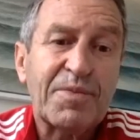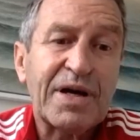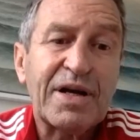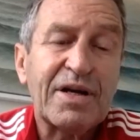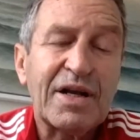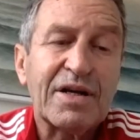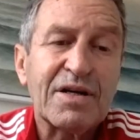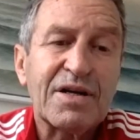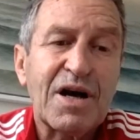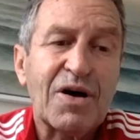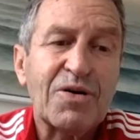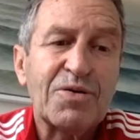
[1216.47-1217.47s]
They needed to
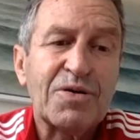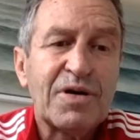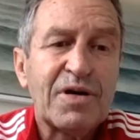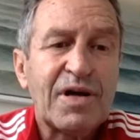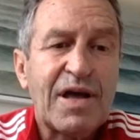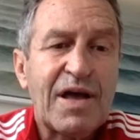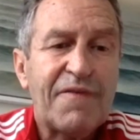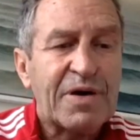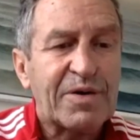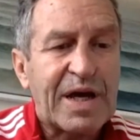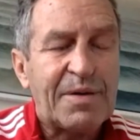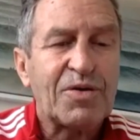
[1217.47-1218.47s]
know if they
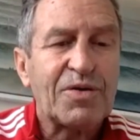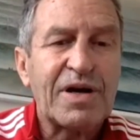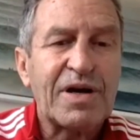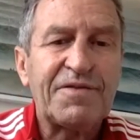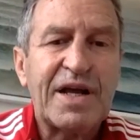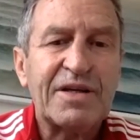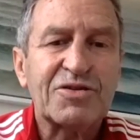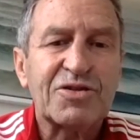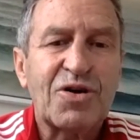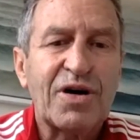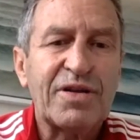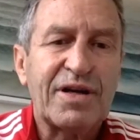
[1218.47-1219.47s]
were coming on the left-hand
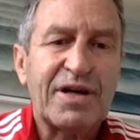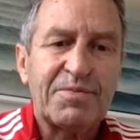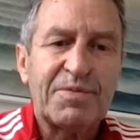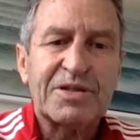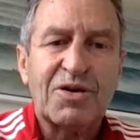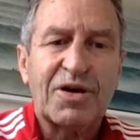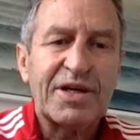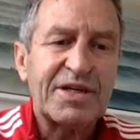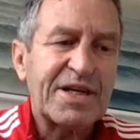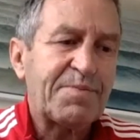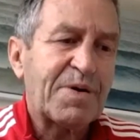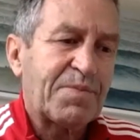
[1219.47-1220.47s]
side, they needed to be slightly
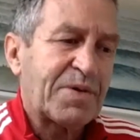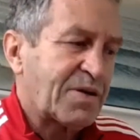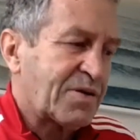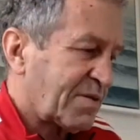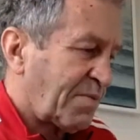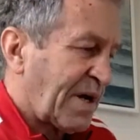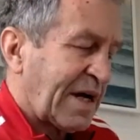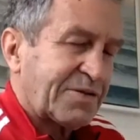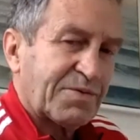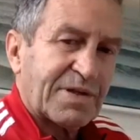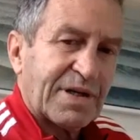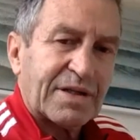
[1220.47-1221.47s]
deeper because the pass
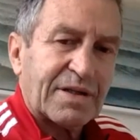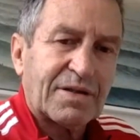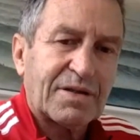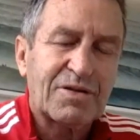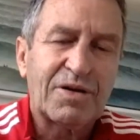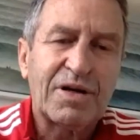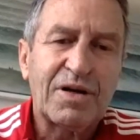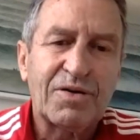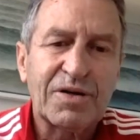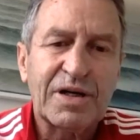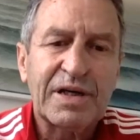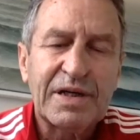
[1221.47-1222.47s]
would take slightly
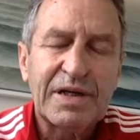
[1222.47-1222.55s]
longer